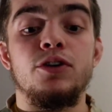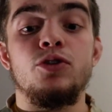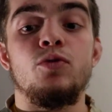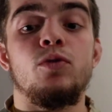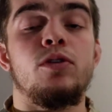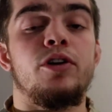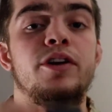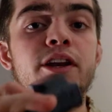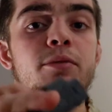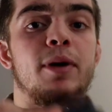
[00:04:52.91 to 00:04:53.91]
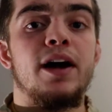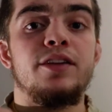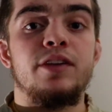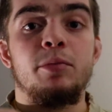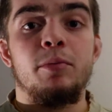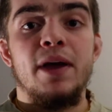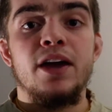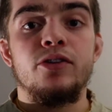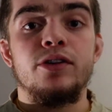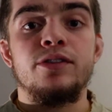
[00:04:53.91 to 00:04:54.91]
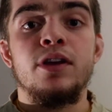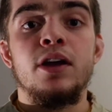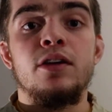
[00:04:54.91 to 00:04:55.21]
you're going to need to buy separate batteries.